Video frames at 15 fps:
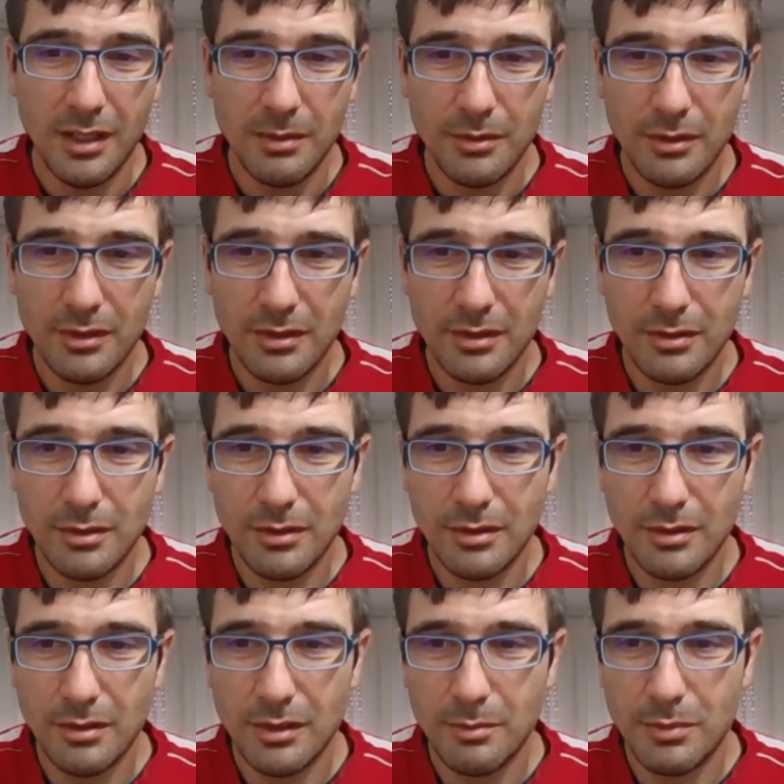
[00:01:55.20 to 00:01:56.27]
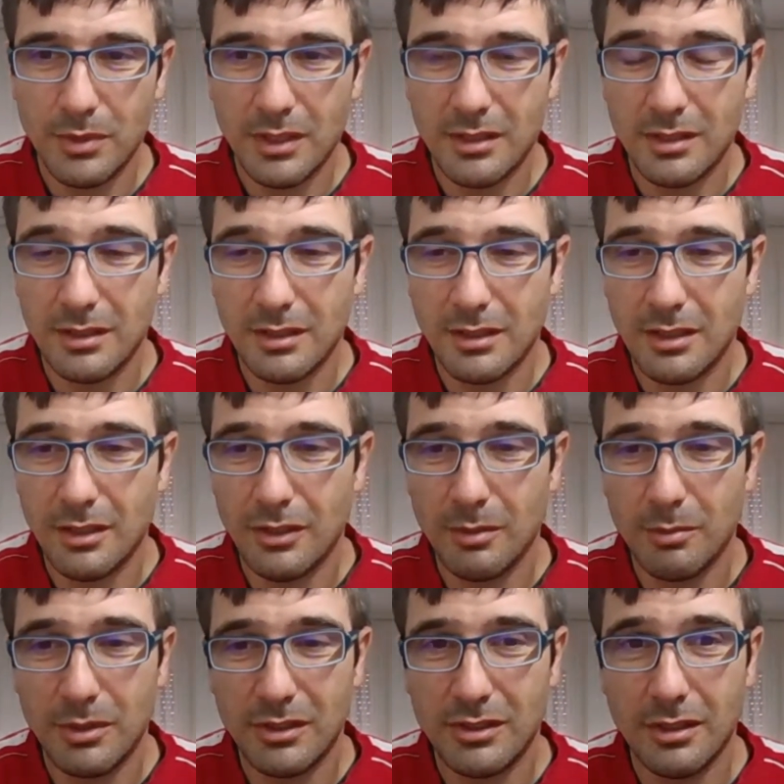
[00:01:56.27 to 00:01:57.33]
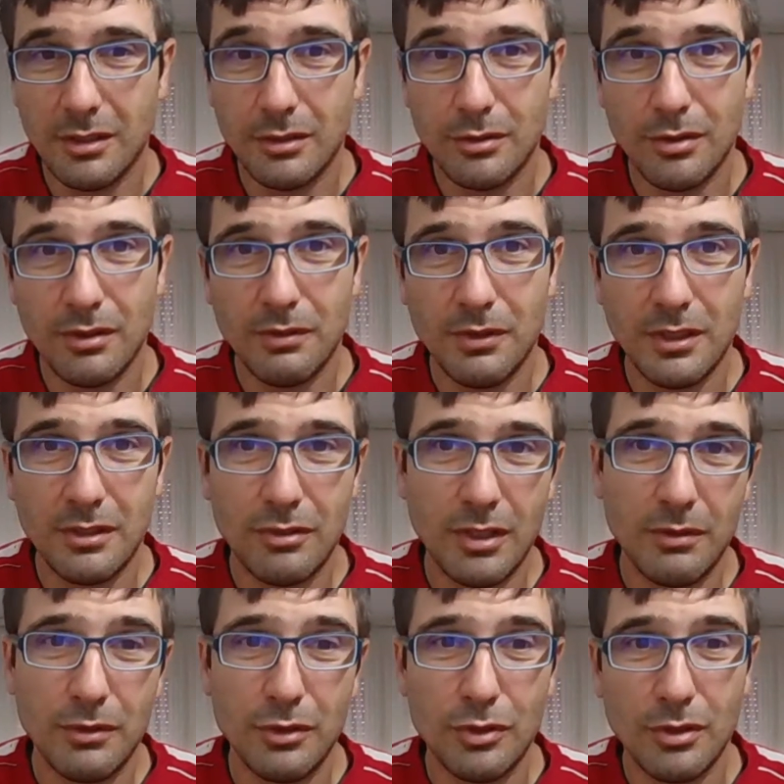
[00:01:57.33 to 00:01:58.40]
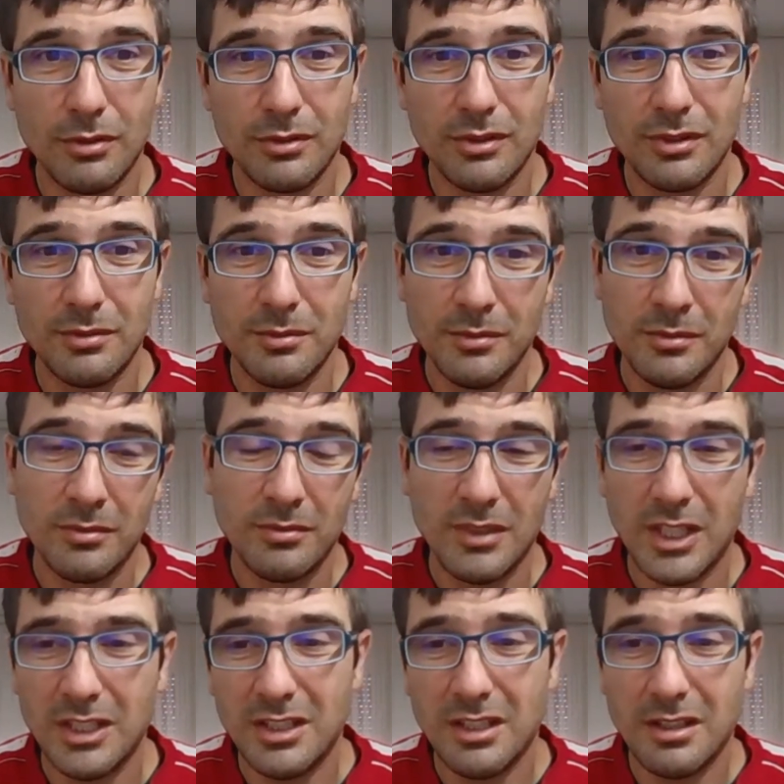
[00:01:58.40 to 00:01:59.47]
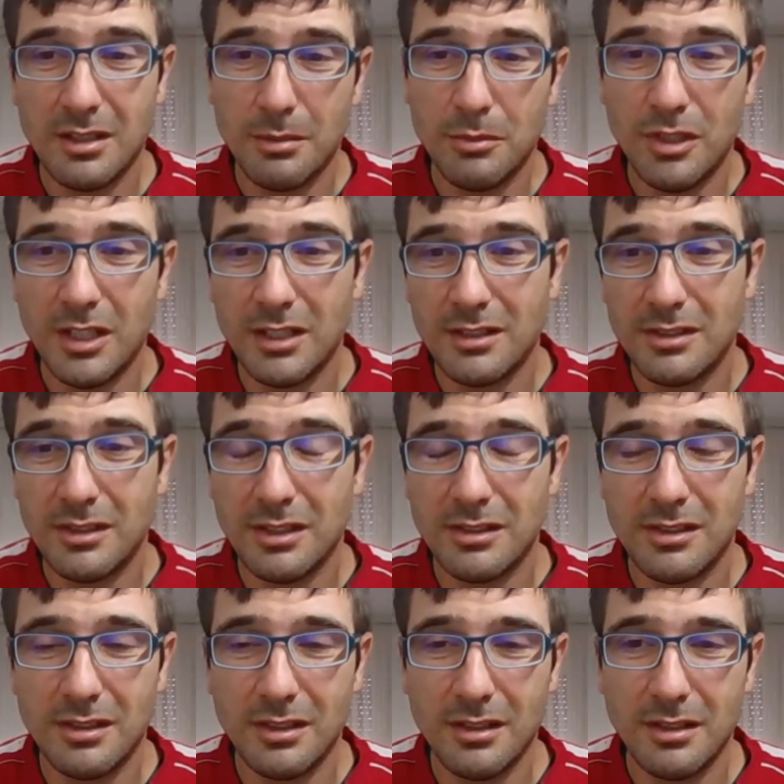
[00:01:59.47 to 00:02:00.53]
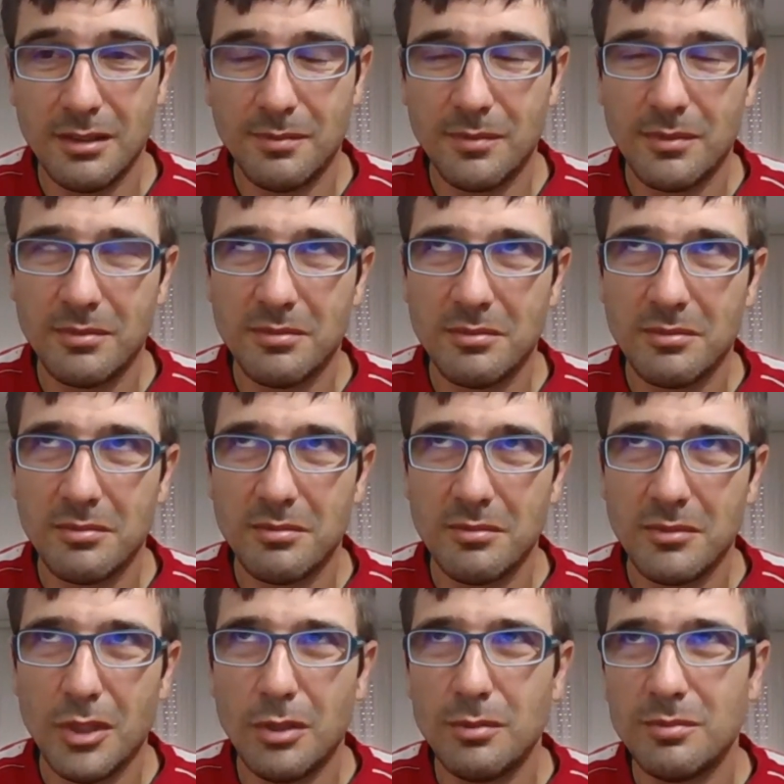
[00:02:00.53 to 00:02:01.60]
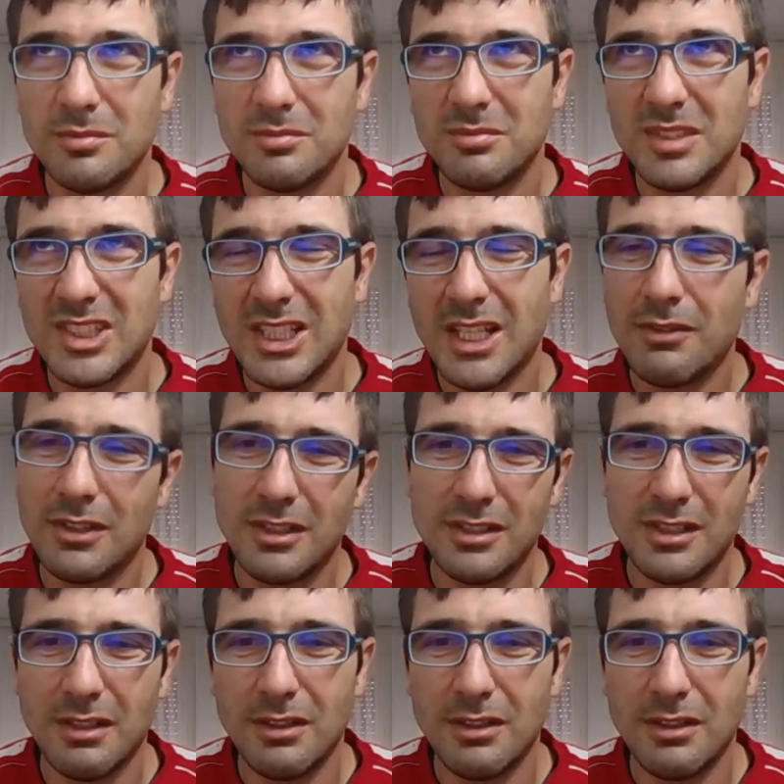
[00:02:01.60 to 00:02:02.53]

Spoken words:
I'm gonna pick Raoni Barcelos to defeat Trevin Jones. I think I'm like 60, no, 70,